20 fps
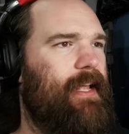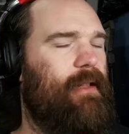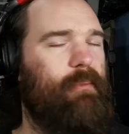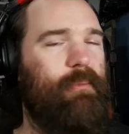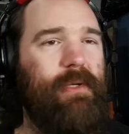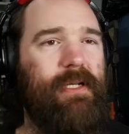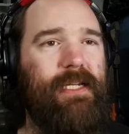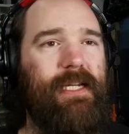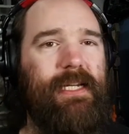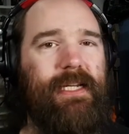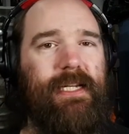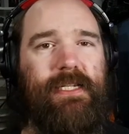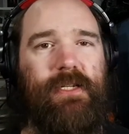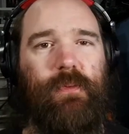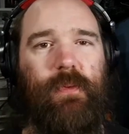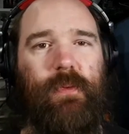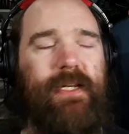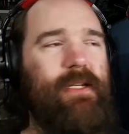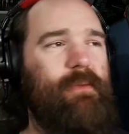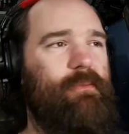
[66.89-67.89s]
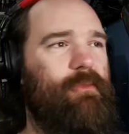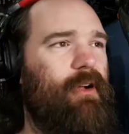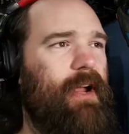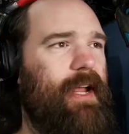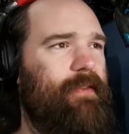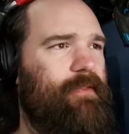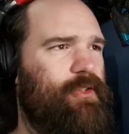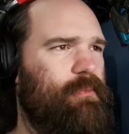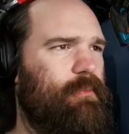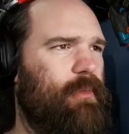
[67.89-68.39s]
but it is a Wyndham
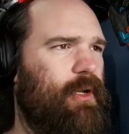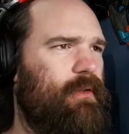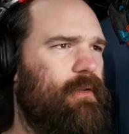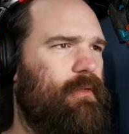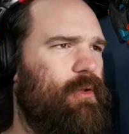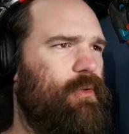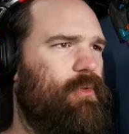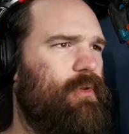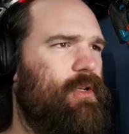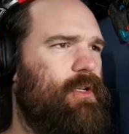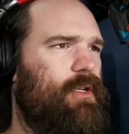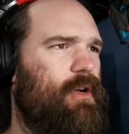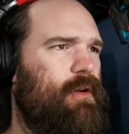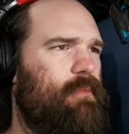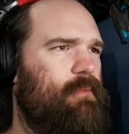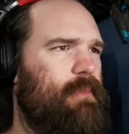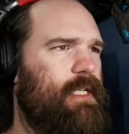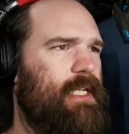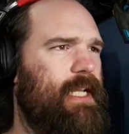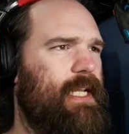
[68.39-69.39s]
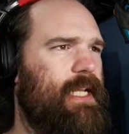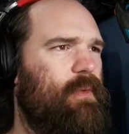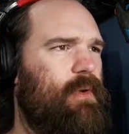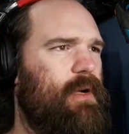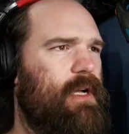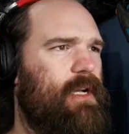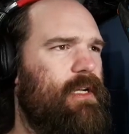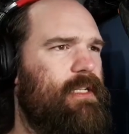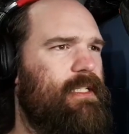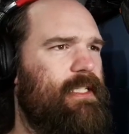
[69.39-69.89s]
Graves model who commonly
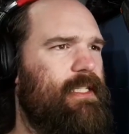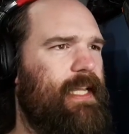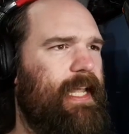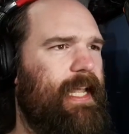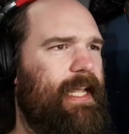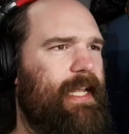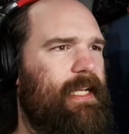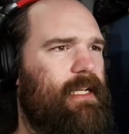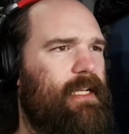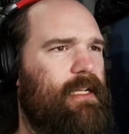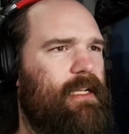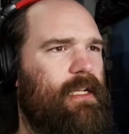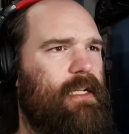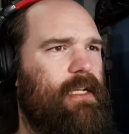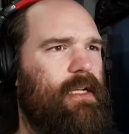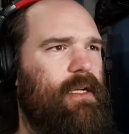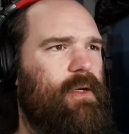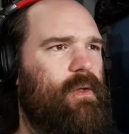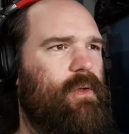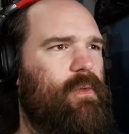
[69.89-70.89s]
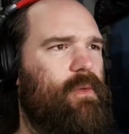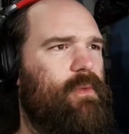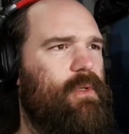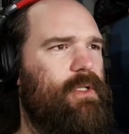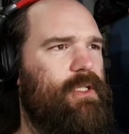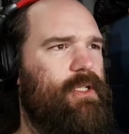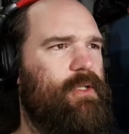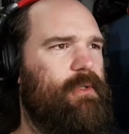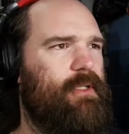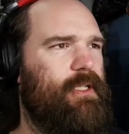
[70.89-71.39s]
works in a
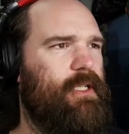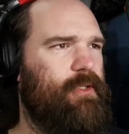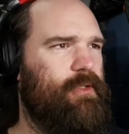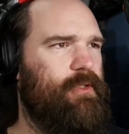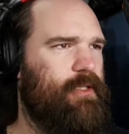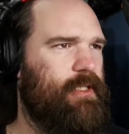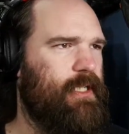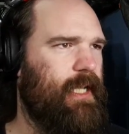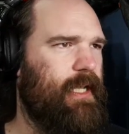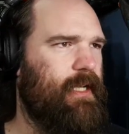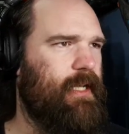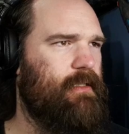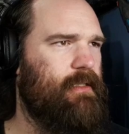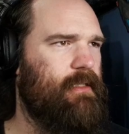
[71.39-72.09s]
1:100 scale.